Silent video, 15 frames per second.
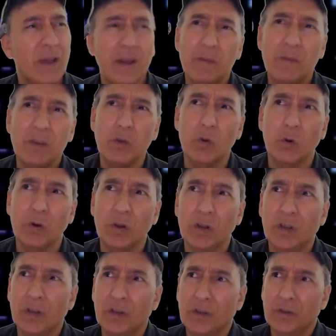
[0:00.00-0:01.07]
make your
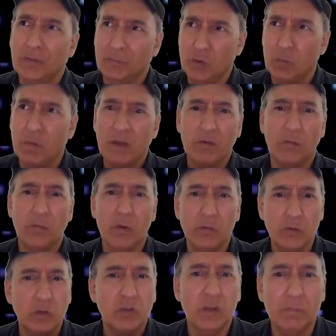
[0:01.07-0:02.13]
microphone,
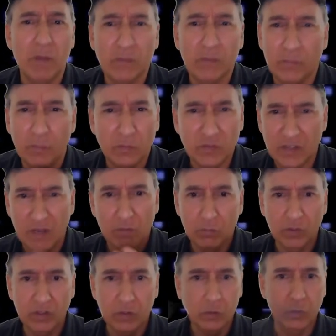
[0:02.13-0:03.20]
your cheap microphone, sound
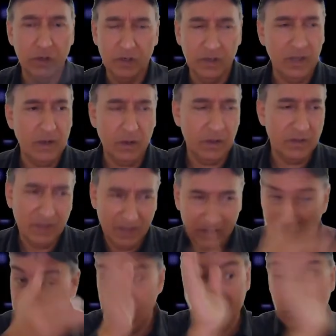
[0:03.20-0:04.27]
really good. And
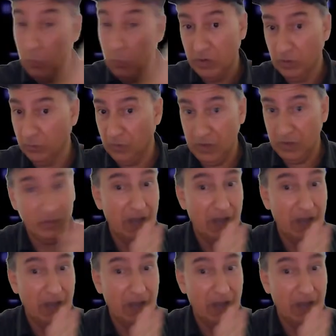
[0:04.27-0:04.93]
it's in one of those videos.